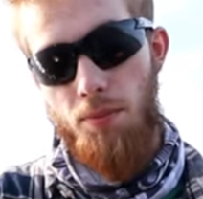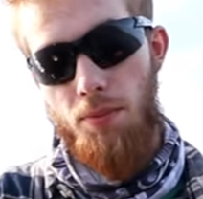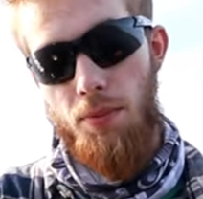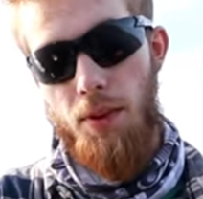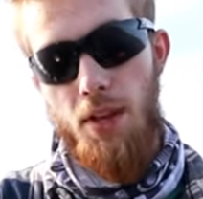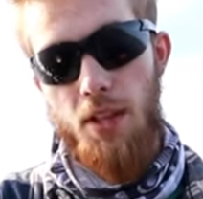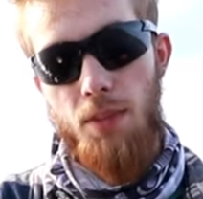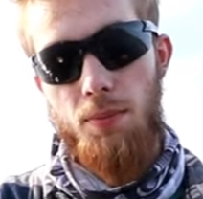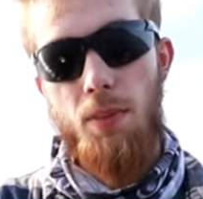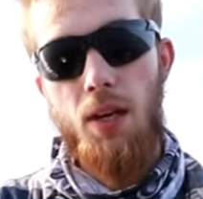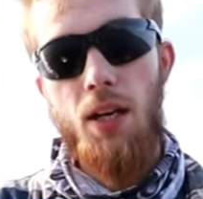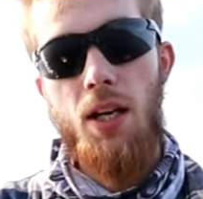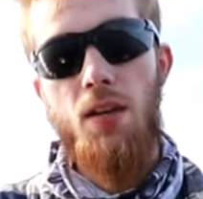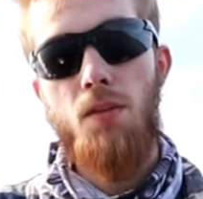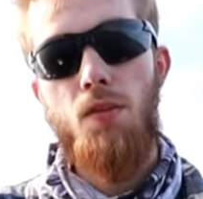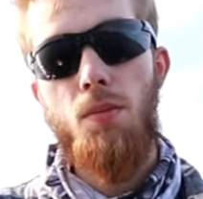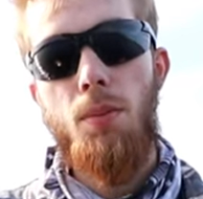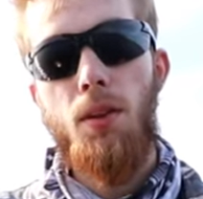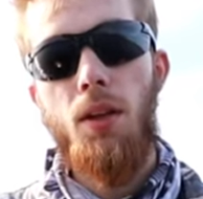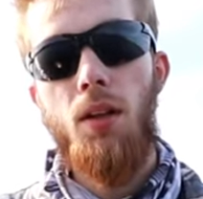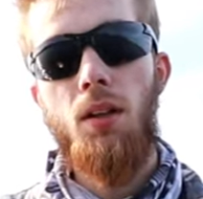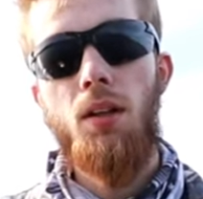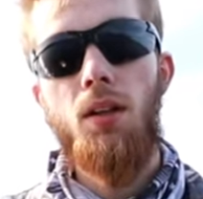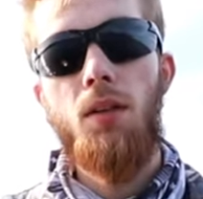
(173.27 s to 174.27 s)
this might even
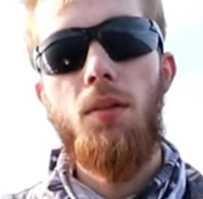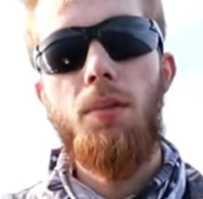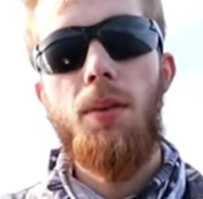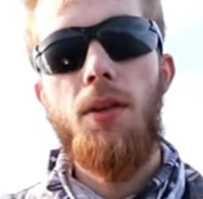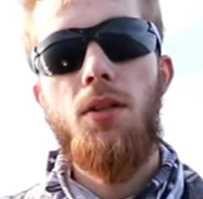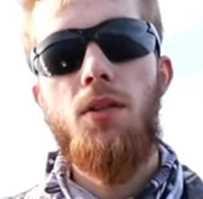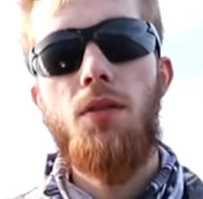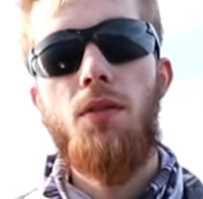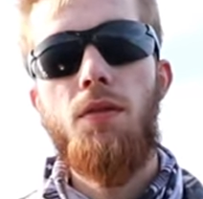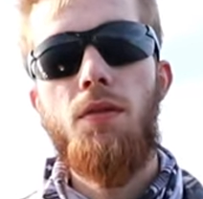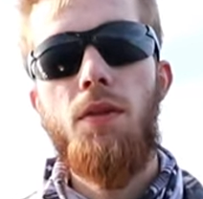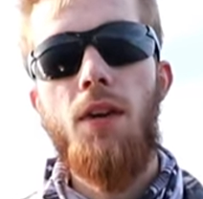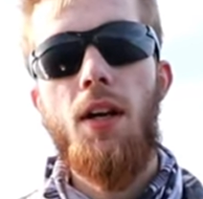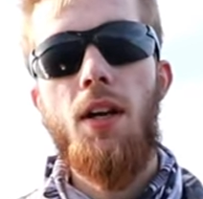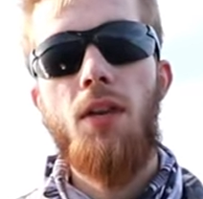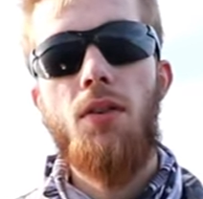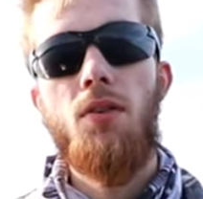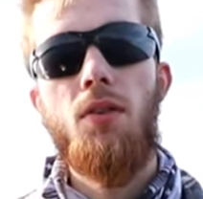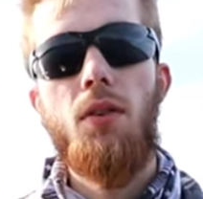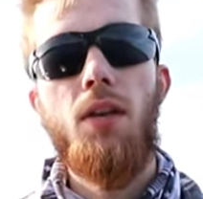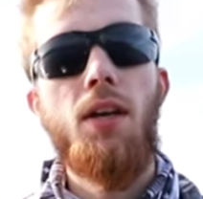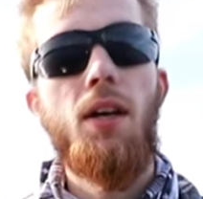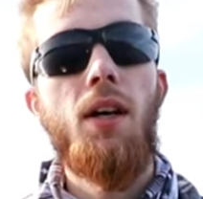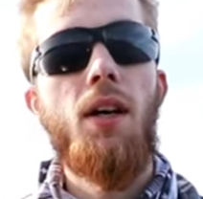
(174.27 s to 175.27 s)
be a little bit too
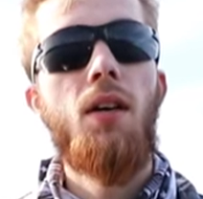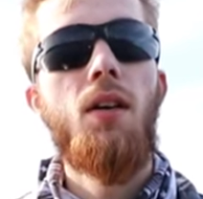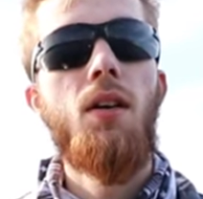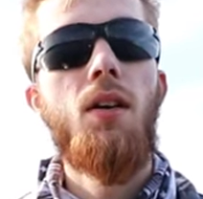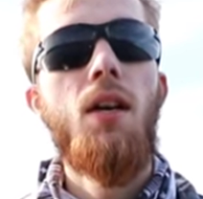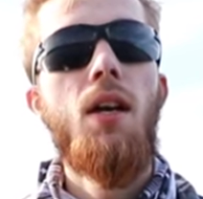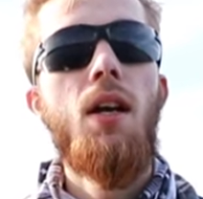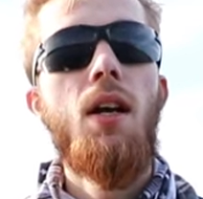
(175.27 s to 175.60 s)
fast right now.